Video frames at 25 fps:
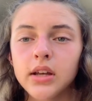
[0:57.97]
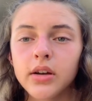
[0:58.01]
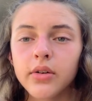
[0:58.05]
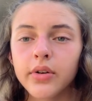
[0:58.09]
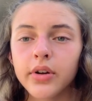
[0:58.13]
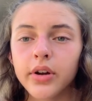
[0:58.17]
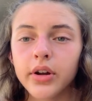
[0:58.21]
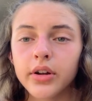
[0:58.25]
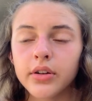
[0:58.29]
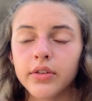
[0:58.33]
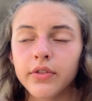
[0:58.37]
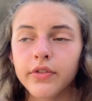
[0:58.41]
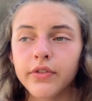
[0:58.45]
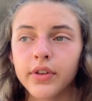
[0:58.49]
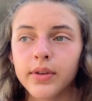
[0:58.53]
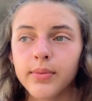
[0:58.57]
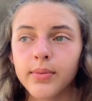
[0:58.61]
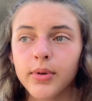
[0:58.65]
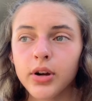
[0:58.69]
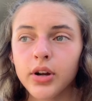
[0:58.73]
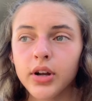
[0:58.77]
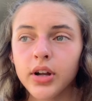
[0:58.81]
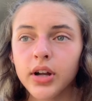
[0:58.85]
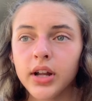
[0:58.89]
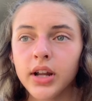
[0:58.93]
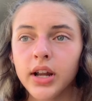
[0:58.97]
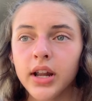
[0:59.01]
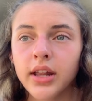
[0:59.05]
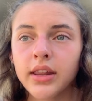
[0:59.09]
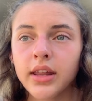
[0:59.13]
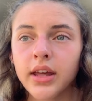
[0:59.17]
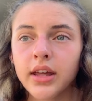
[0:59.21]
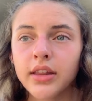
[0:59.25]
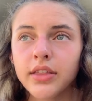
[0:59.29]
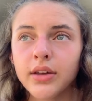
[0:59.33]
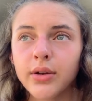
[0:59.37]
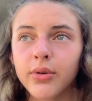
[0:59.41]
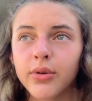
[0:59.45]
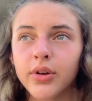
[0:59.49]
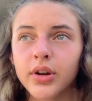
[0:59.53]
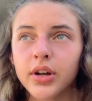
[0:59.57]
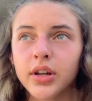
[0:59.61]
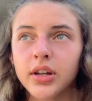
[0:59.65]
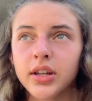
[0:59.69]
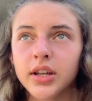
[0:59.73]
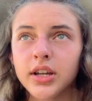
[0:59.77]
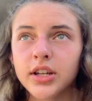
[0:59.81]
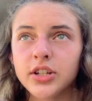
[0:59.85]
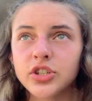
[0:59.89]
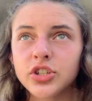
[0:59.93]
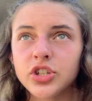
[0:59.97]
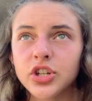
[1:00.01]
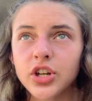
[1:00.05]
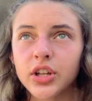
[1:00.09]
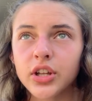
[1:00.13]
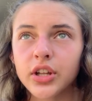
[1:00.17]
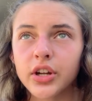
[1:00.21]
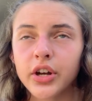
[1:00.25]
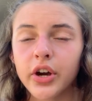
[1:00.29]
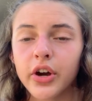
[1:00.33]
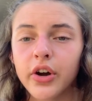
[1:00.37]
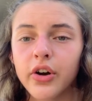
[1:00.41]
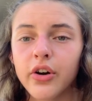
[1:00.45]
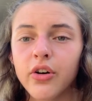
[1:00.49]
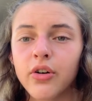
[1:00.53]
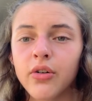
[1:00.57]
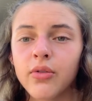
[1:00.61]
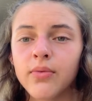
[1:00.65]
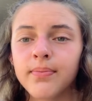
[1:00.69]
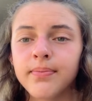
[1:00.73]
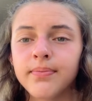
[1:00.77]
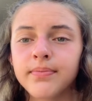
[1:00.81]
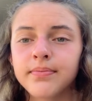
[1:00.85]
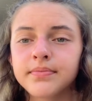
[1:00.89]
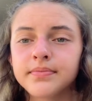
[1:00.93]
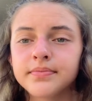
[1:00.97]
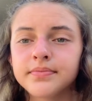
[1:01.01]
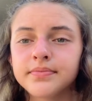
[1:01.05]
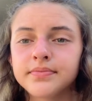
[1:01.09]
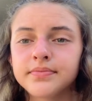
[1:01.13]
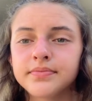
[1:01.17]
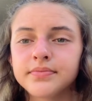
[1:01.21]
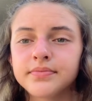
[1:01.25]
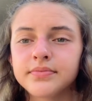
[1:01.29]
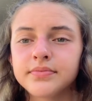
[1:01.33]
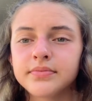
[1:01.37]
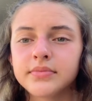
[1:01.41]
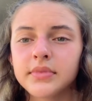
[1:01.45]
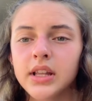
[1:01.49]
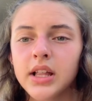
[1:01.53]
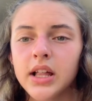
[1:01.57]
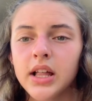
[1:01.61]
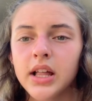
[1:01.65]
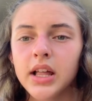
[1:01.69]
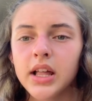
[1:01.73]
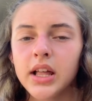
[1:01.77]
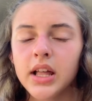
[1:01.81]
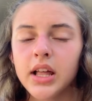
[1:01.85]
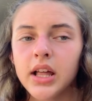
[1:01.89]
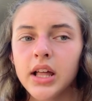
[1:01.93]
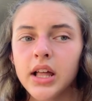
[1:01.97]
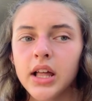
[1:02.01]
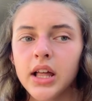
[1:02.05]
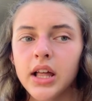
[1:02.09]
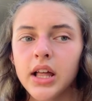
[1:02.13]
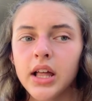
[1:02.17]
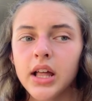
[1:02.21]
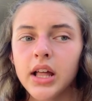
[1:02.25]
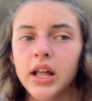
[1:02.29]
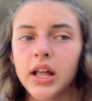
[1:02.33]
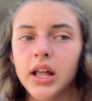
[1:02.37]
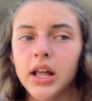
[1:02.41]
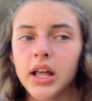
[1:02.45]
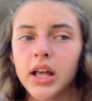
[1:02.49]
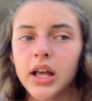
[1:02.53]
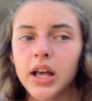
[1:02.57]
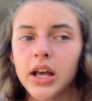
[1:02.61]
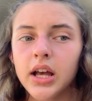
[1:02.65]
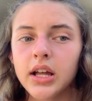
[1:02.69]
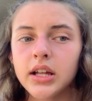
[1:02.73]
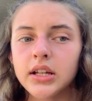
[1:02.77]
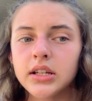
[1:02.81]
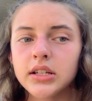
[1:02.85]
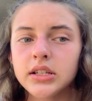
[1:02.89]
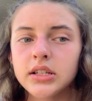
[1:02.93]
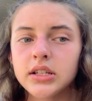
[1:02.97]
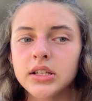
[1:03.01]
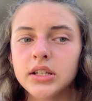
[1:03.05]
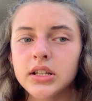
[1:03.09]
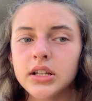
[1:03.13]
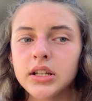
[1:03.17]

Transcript: going to the flea market, and I think we're going to like chill at home. And